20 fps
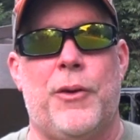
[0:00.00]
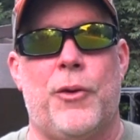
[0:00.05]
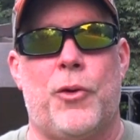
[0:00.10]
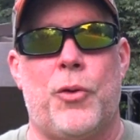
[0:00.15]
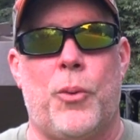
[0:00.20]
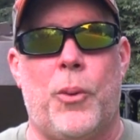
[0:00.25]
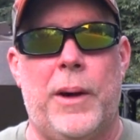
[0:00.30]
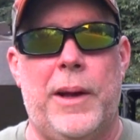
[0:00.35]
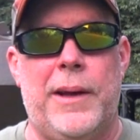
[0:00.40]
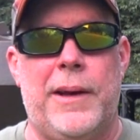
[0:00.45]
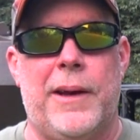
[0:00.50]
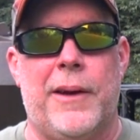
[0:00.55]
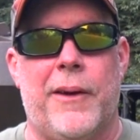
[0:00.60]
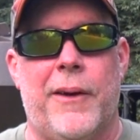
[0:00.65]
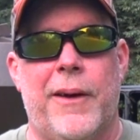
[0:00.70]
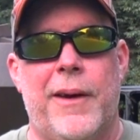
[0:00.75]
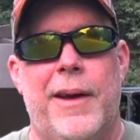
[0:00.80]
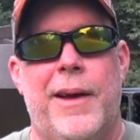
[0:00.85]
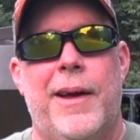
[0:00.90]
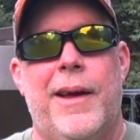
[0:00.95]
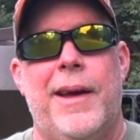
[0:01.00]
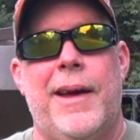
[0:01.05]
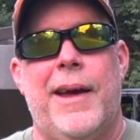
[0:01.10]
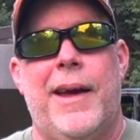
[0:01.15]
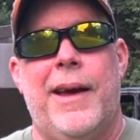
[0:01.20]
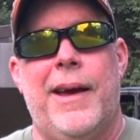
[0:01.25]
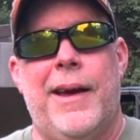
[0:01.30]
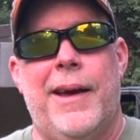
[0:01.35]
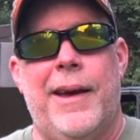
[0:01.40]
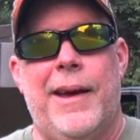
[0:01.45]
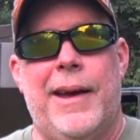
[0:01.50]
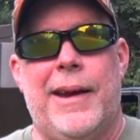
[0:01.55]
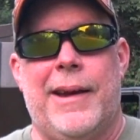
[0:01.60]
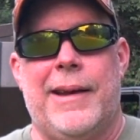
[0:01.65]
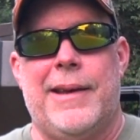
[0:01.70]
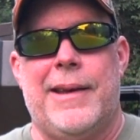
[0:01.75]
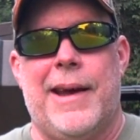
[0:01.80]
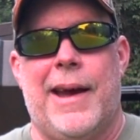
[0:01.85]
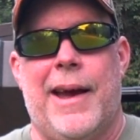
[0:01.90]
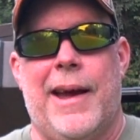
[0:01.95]
or 20 deer in a
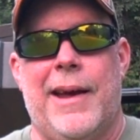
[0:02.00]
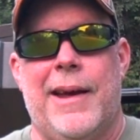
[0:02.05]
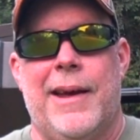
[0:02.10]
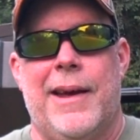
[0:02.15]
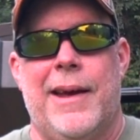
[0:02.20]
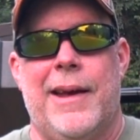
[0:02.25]
day,